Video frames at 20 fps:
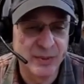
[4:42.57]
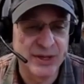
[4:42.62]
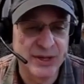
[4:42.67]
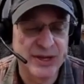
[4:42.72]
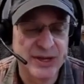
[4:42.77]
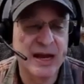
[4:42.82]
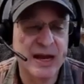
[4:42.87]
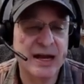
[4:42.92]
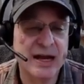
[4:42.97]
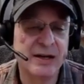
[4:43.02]
but
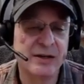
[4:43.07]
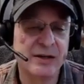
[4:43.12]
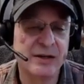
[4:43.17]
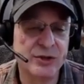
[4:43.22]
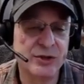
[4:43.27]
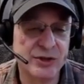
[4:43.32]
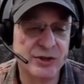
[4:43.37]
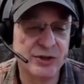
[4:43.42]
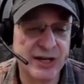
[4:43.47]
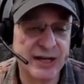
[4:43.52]
not
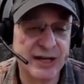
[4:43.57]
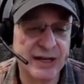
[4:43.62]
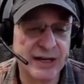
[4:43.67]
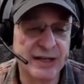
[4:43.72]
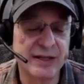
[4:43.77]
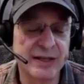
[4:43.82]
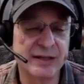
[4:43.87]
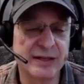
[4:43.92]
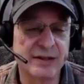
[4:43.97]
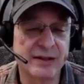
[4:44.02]

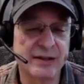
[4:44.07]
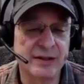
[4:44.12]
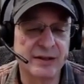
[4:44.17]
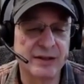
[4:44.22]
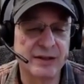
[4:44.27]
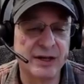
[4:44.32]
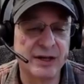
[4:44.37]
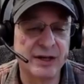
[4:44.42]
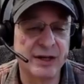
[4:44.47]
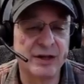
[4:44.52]
understanding
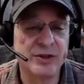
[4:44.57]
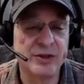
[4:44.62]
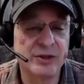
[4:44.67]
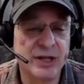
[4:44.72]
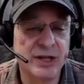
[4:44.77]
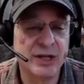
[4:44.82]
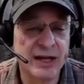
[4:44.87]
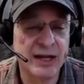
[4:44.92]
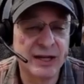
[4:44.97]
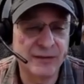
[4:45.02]
the
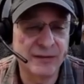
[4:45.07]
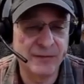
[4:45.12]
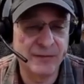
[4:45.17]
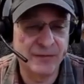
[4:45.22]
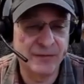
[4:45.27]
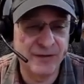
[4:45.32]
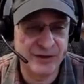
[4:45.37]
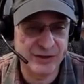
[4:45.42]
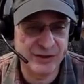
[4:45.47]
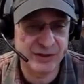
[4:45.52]
underlying
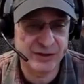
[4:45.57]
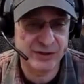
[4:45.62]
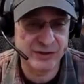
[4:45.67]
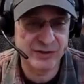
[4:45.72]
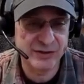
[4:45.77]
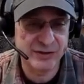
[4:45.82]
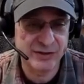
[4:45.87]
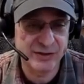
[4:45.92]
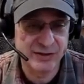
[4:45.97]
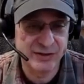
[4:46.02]

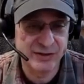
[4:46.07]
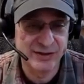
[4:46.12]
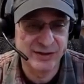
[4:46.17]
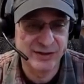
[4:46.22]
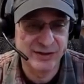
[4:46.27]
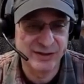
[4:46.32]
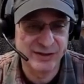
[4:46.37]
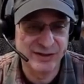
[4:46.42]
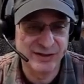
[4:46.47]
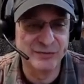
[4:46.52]
physics
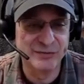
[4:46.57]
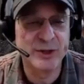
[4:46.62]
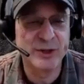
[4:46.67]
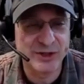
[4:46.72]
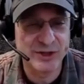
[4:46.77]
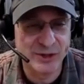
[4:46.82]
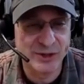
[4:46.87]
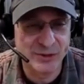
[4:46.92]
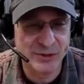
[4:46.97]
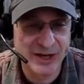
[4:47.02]
of
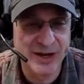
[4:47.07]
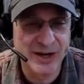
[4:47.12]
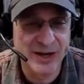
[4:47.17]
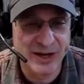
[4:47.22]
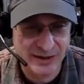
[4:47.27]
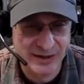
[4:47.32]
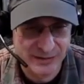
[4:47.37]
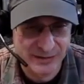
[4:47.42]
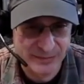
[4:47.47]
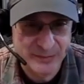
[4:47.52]
what's going
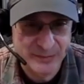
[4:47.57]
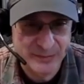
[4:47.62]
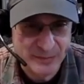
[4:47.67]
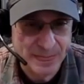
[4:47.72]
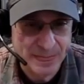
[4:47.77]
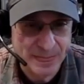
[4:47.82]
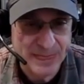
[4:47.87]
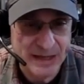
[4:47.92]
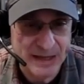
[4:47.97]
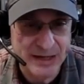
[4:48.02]
on.
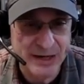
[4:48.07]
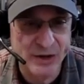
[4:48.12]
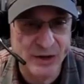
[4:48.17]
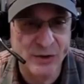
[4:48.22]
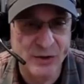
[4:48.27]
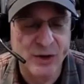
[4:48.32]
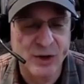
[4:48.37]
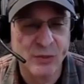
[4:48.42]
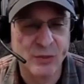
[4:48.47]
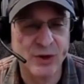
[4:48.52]

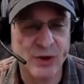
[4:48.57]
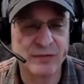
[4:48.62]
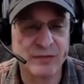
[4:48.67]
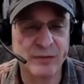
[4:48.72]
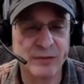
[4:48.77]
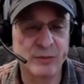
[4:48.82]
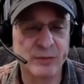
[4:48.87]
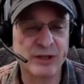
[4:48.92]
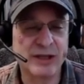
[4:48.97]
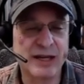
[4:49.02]
One
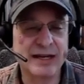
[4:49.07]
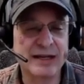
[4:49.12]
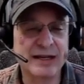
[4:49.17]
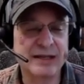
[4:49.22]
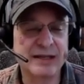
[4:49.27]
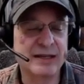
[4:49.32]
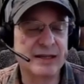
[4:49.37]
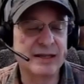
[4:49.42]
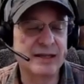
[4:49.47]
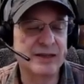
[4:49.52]
of them we
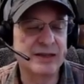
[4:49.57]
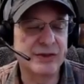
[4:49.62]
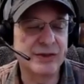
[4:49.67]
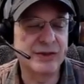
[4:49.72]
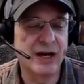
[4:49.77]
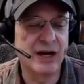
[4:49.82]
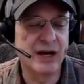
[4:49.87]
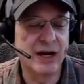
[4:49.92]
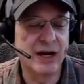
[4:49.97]
like is